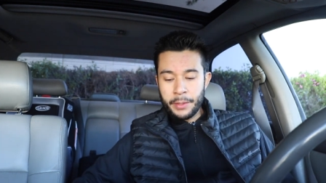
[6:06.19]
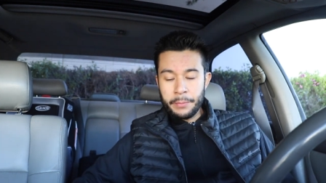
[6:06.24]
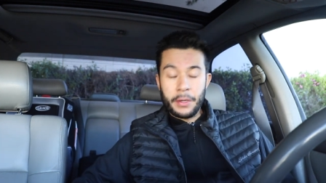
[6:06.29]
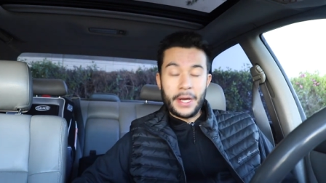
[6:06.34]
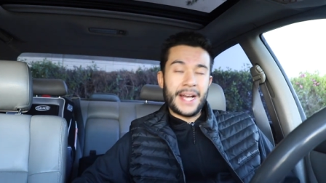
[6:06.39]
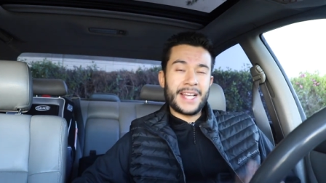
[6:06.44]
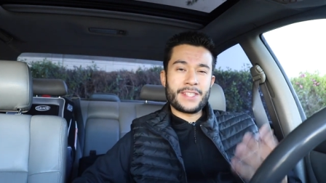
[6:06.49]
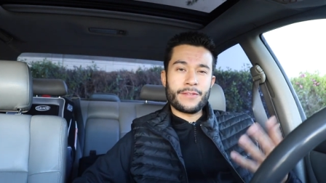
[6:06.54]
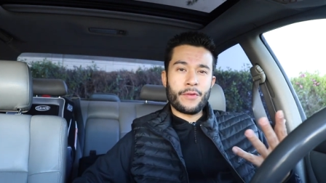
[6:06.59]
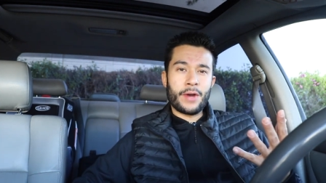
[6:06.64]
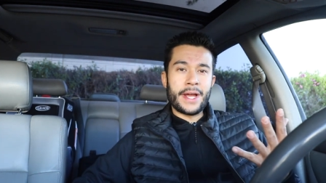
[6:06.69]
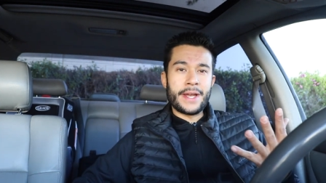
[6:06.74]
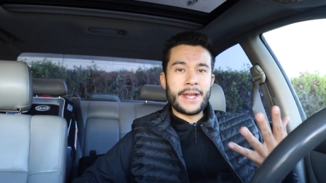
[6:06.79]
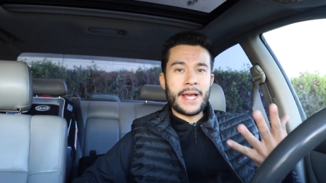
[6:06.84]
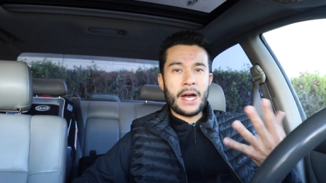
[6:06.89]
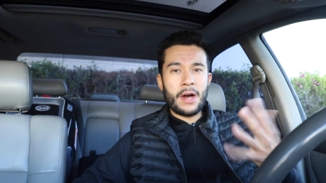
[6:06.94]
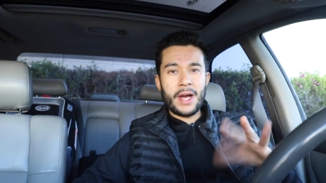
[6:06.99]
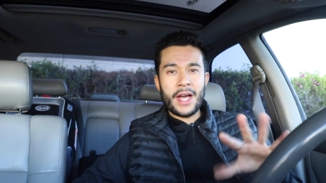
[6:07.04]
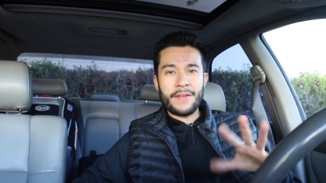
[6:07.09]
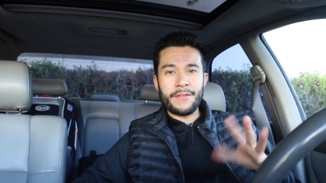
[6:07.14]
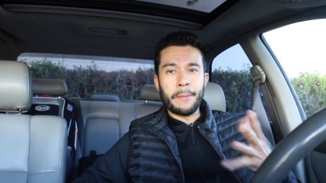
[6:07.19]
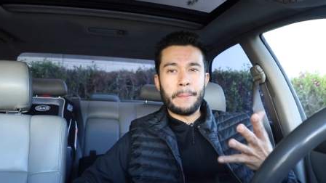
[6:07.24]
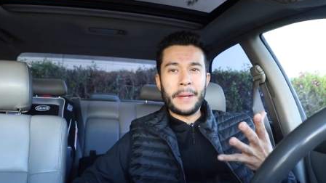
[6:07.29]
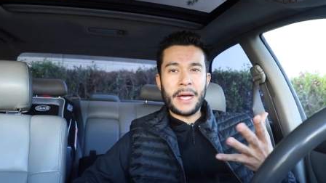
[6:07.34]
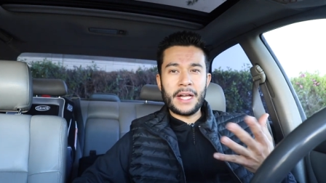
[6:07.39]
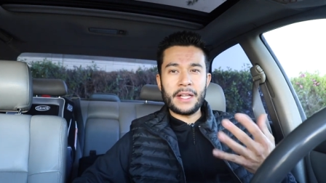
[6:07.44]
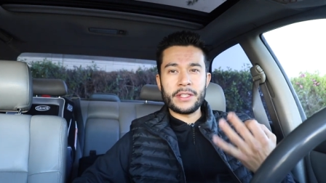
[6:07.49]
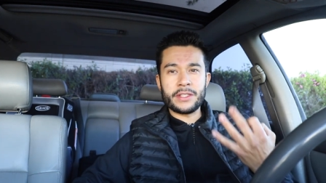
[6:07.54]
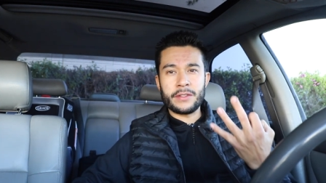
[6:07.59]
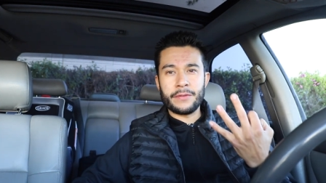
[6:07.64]
But as of right now, I have a
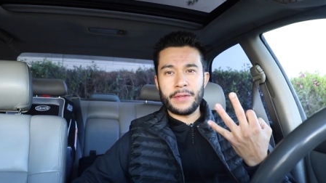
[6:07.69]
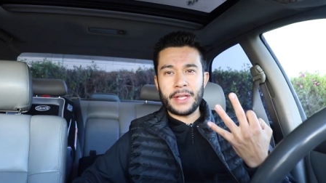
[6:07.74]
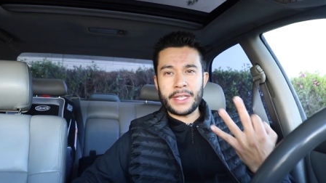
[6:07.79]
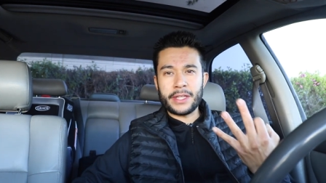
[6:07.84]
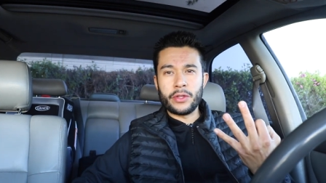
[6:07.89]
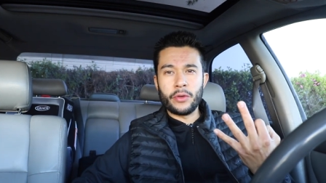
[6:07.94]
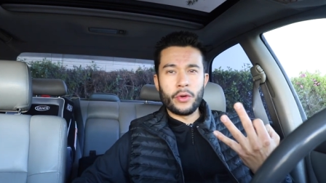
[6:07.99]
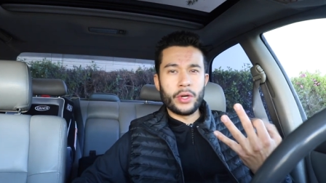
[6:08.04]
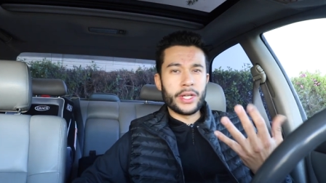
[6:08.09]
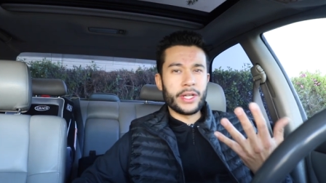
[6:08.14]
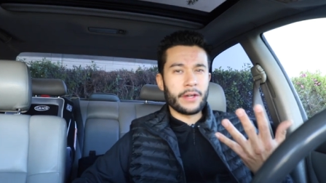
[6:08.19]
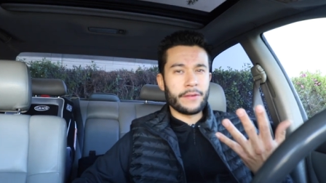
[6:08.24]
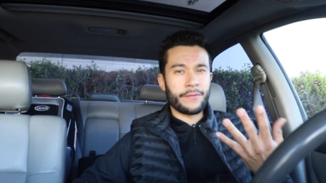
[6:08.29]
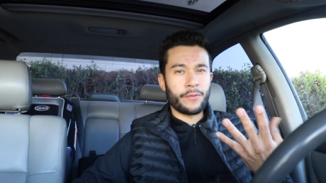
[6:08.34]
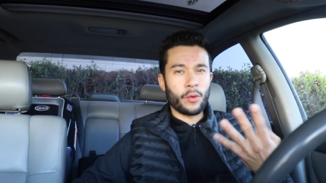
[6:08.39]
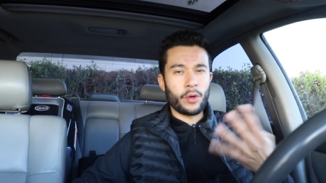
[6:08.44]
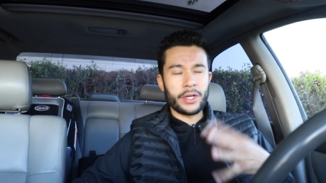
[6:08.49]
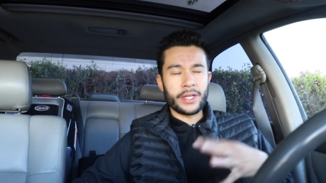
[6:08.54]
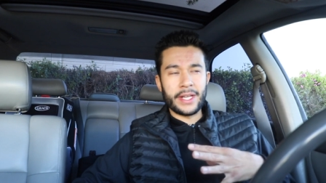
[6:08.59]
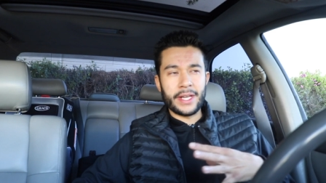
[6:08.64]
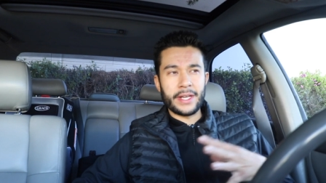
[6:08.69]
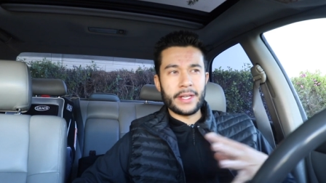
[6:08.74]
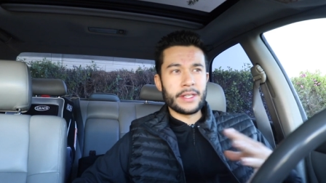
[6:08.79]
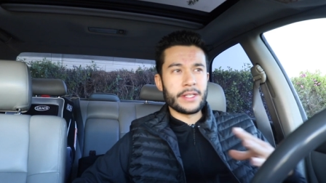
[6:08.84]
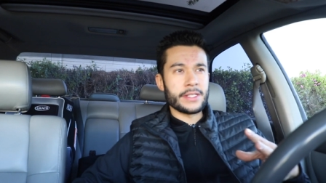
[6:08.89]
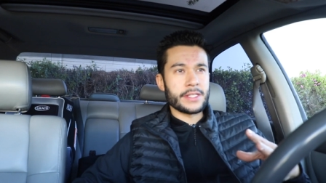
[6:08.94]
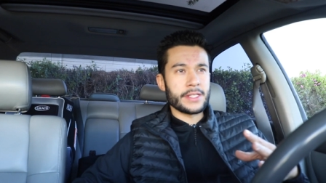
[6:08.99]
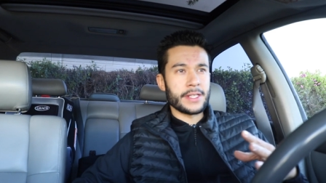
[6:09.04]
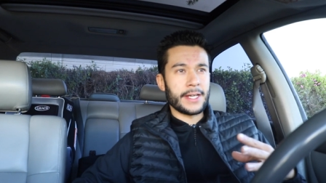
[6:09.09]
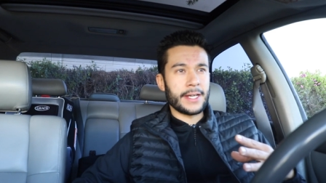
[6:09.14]
balance of like three or four
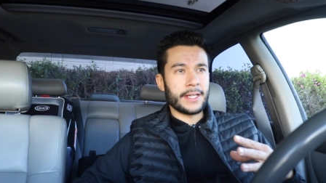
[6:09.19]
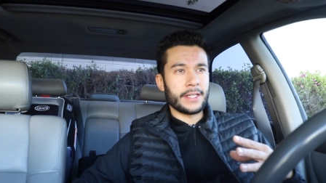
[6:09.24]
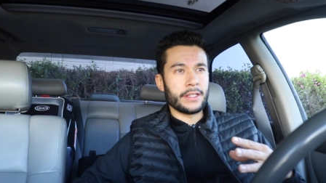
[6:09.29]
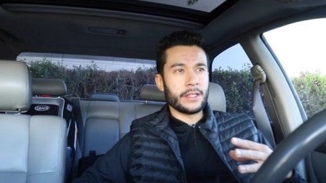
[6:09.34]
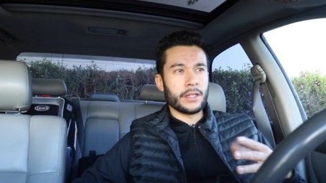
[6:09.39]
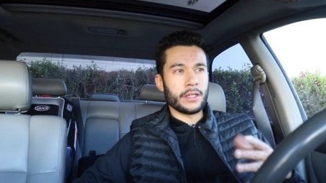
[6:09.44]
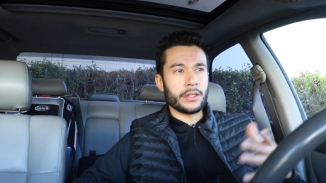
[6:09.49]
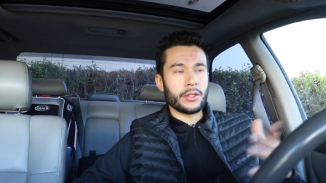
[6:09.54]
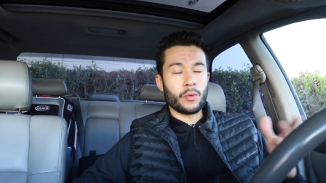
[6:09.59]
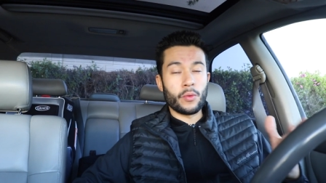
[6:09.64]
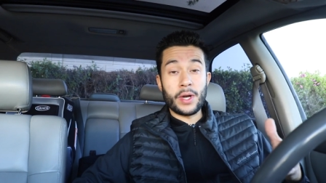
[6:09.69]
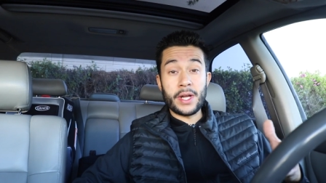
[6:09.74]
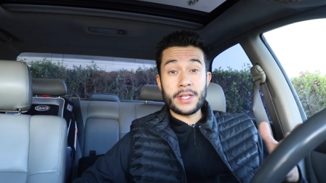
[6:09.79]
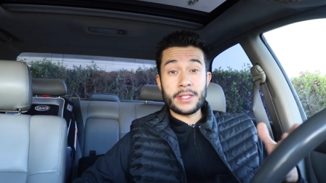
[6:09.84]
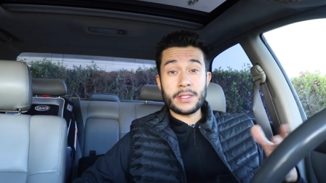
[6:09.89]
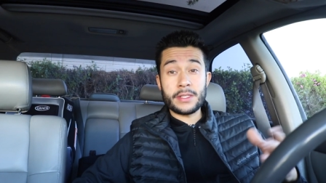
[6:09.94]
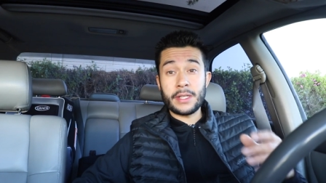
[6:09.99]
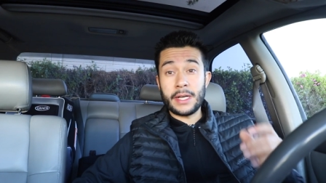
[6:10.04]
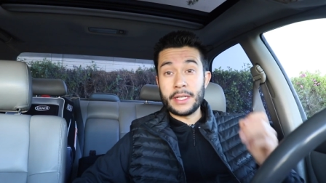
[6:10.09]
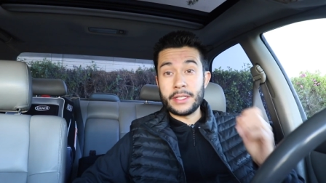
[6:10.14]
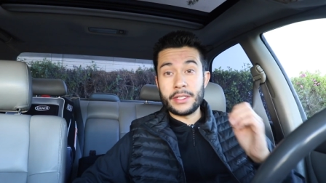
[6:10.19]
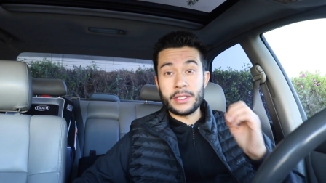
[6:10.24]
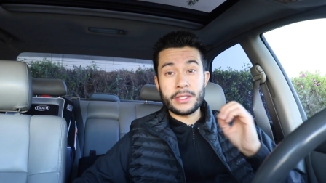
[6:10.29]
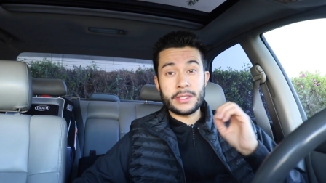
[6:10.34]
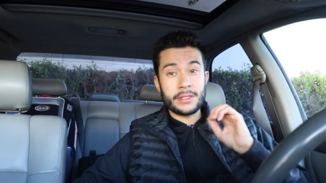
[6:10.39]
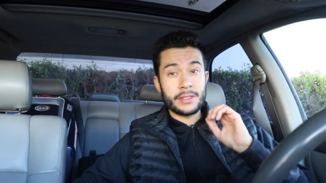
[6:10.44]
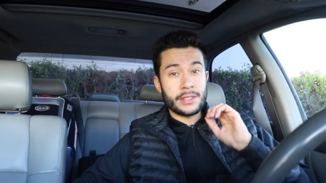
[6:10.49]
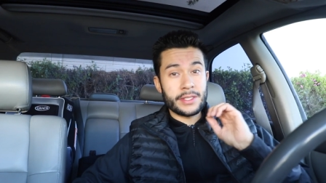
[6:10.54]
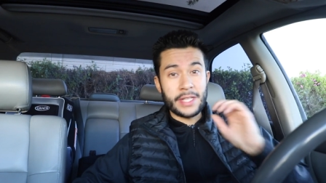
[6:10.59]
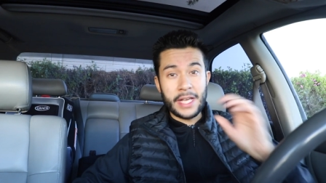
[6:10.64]
days, and uh, the rest I
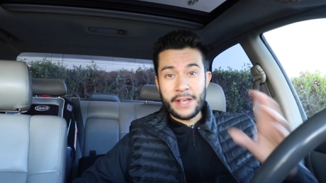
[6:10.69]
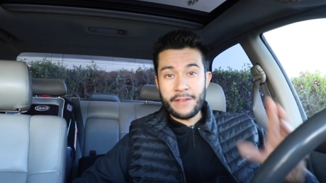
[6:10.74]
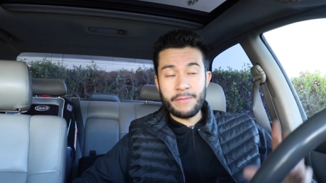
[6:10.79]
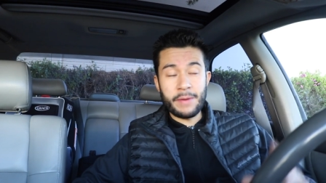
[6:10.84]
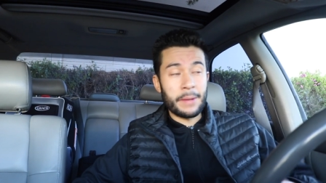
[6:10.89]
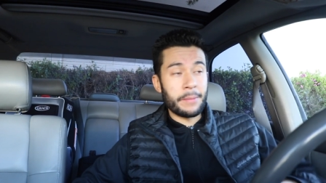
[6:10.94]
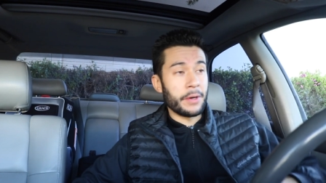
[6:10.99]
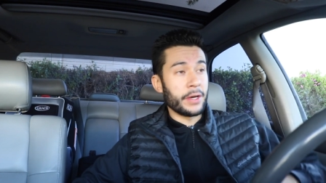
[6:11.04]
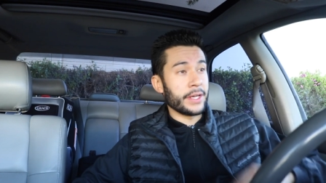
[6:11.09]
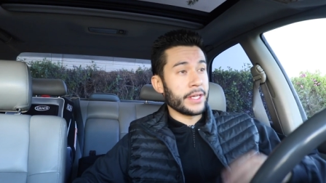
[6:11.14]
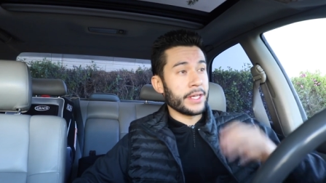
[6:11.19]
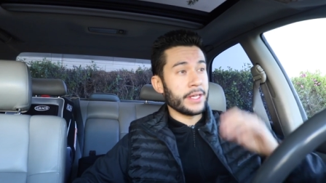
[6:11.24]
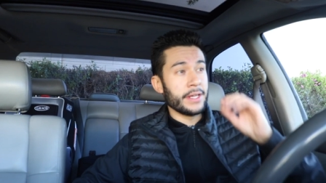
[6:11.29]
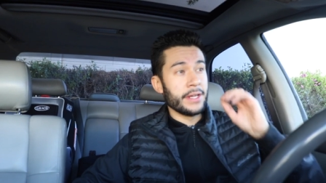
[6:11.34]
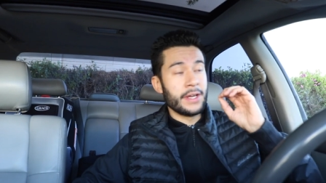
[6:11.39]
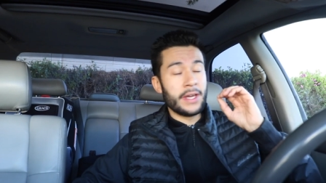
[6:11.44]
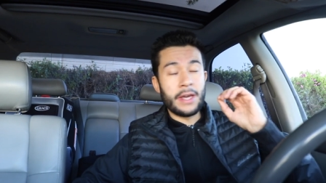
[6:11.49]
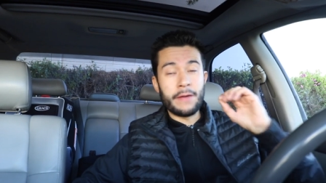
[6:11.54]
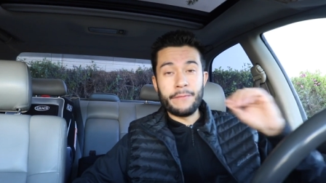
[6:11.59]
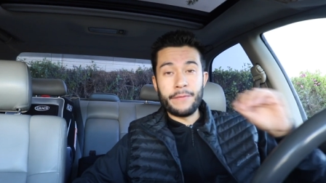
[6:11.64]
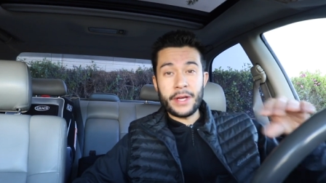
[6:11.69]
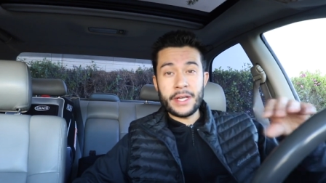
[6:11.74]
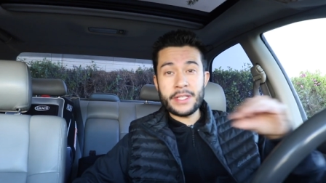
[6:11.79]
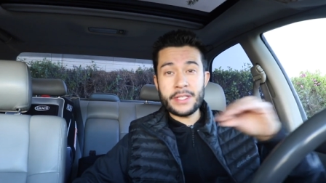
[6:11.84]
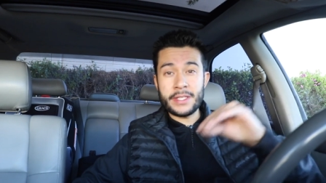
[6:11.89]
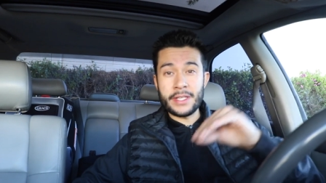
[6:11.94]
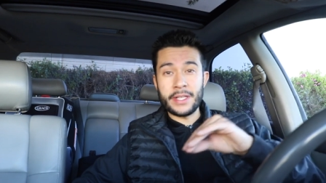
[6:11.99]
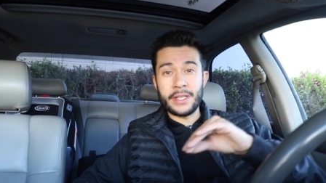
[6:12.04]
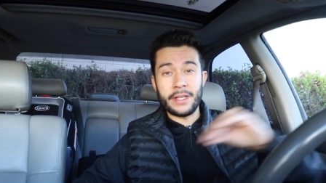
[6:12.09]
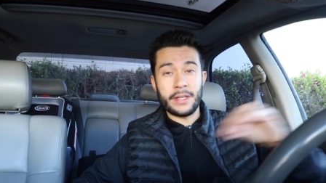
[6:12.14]
just save my money,
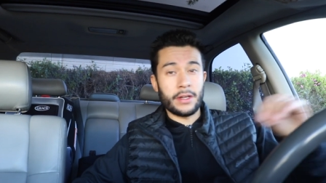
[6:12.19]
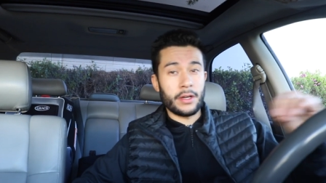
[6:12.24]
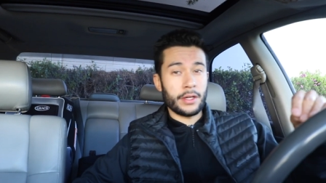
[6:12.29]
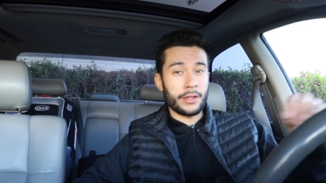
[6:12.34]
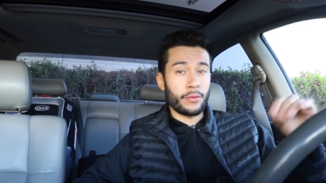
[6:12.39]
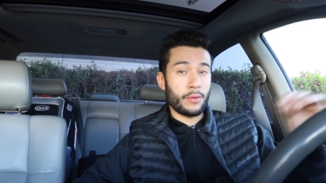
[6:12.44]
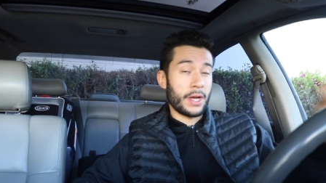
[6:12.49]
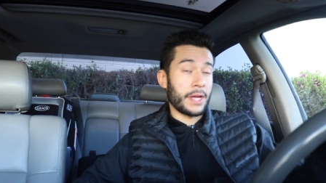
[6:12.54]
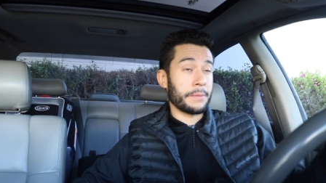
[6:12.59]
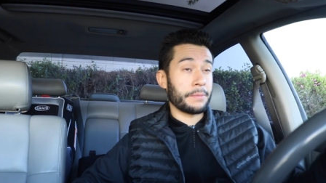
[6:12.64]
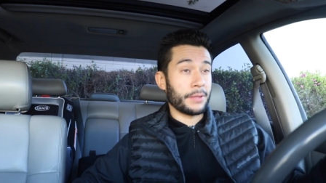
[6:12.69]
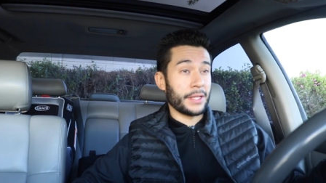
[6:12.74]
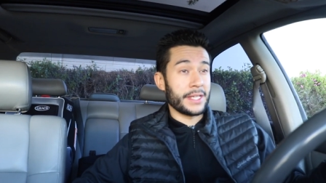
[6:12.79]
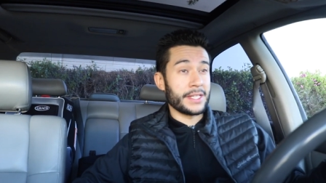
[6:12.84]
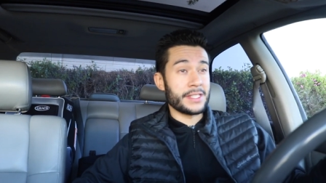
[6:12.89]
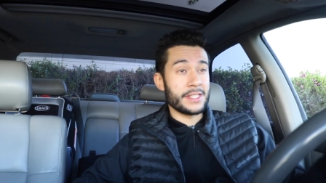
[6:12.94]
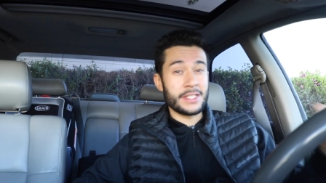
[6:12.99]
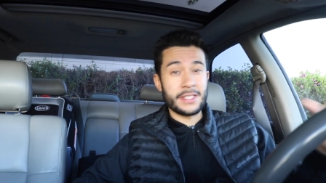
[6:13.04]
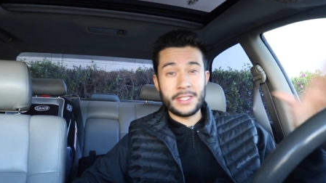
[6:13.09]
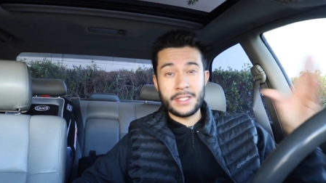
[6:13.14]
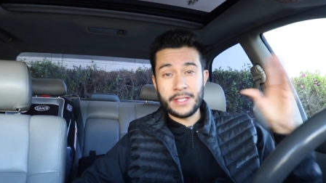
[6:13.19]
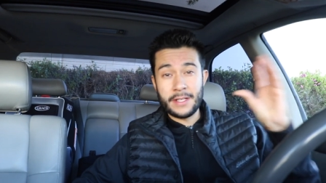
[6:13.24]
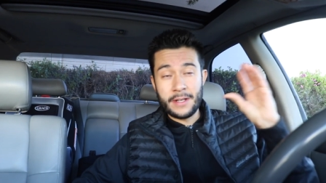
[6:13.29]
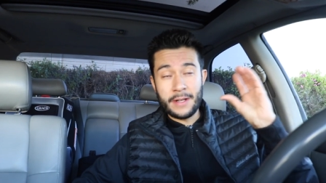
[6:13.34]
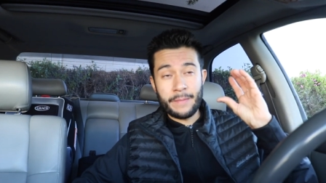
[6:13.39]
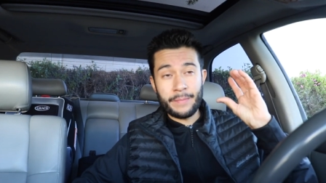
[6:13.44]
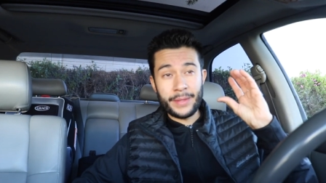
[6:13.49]
invest it in all the right places,